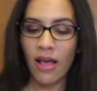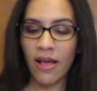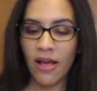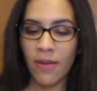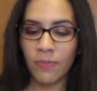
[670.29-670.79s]

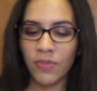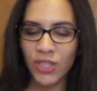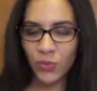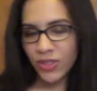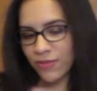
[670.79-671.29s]

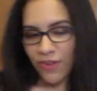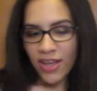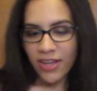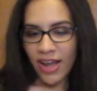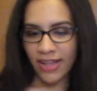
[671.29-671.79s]
This was
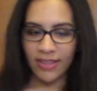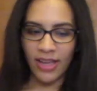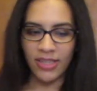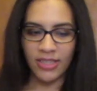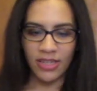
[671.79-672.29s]
fun. I
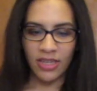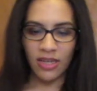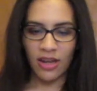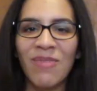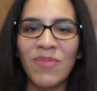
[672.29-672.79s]
liked it.
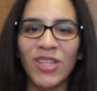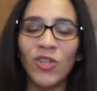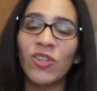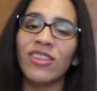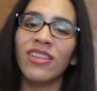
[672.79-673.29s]
Make
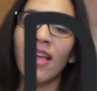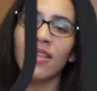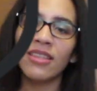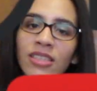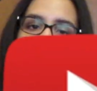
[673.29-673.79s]
sure to
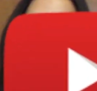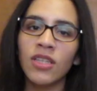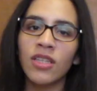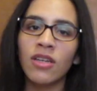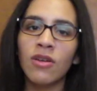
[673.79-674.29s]
like this
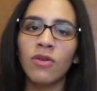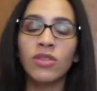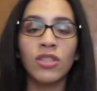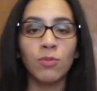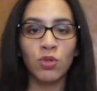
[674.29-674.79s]
video,
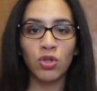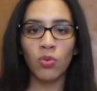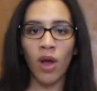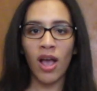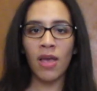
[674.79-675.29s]

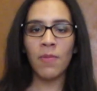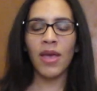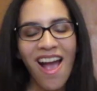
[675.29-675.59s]
subscribe.